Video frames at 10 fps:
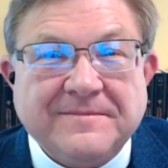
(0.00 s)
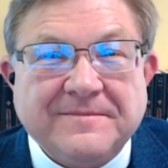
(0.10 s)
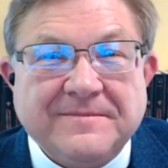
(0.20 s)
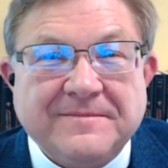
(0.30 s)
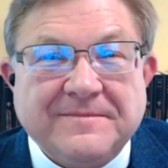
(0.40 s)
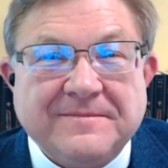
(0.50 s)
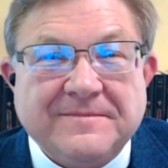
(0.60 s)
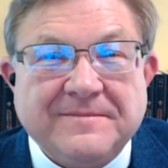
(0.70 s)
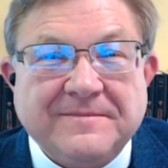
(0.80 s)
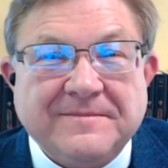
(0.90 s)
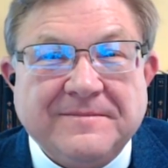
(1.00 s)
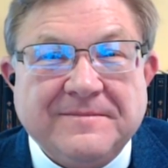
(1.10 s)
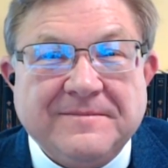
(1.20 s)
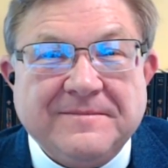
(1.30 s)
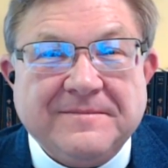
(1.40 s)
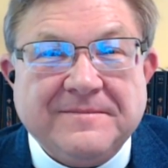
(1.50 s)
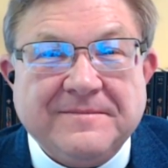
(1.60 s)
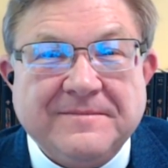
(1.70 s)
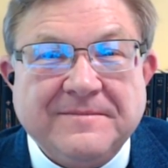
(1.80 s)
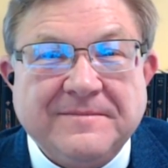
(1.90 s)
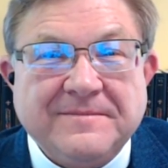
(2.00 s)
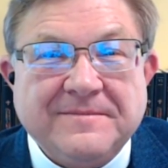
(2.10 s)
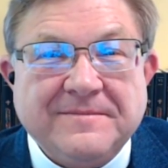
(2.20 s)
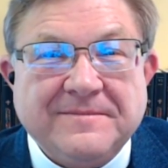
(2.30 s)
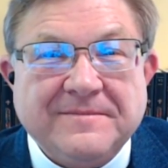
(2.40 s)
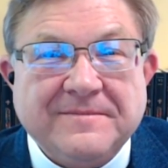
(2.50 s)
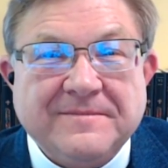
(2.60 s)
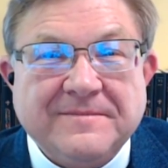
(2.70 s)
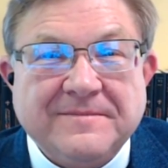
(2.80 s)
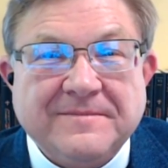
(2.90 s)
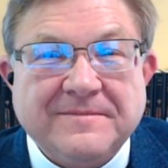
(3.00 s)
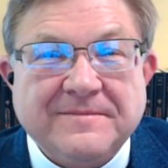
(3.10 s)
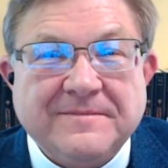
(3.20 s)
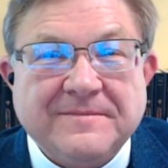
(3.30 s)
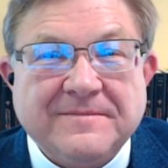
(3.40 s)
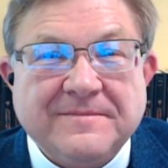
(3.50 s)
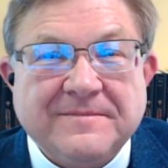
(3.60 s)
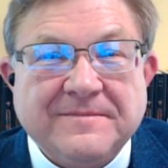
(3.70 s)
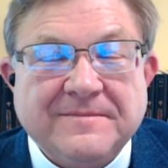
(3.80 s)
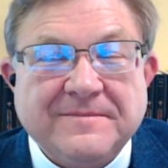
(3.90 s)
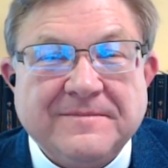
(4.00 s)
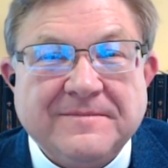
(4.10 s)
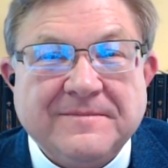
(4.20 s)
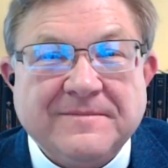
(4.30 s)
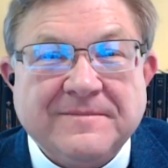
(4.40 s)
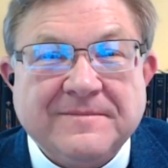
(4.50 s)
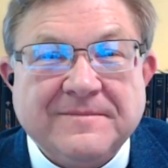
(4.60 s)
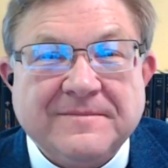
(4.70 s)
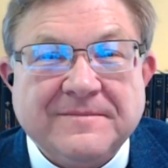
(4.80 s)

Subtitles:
(not speaking)